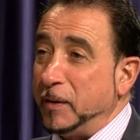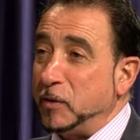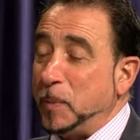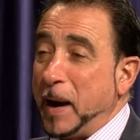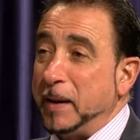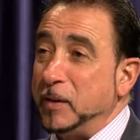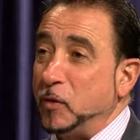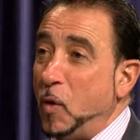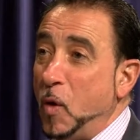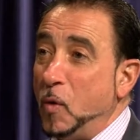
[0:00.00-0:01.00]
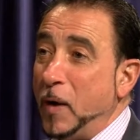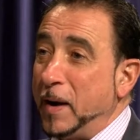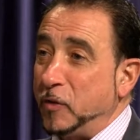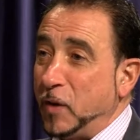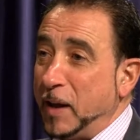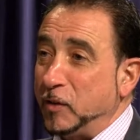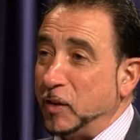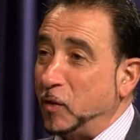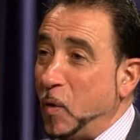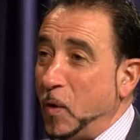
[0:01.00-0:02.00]
It's part of this whole renaissance
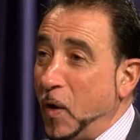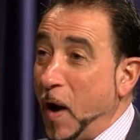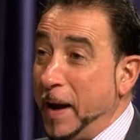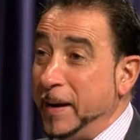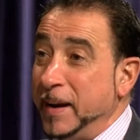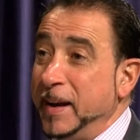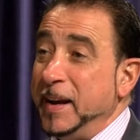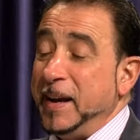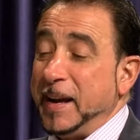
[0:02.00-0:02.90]
that's going on. Right.